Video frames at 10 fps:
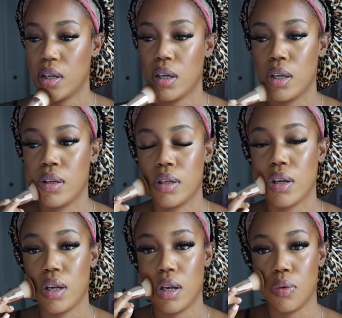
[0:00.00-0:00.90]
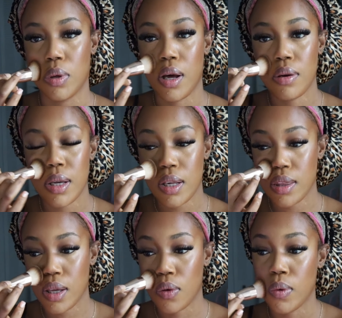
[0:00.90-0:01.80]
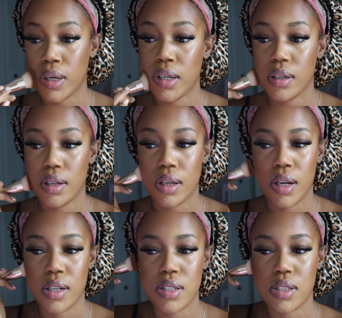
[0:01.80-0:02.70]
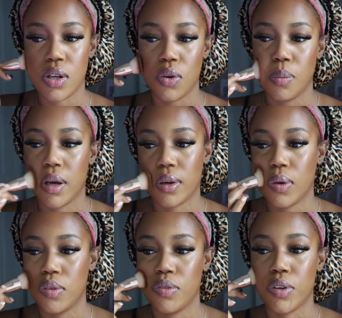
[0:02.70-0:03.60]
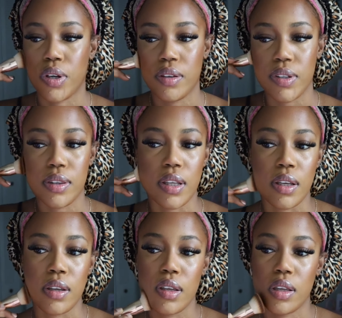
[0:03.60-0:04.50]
and without anything on it, and I just go back over everything.